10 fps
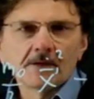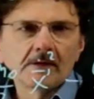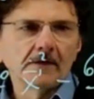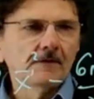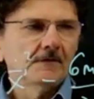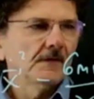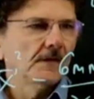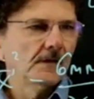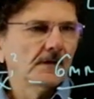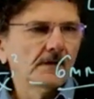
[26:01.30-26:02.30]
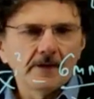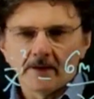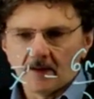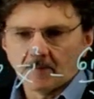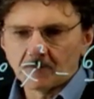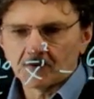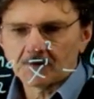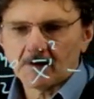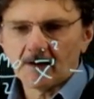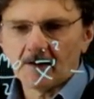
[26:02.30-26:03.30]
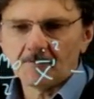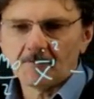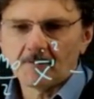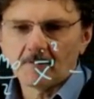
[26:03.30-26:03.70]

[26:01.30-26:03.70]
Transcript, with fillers: is uh, m naught half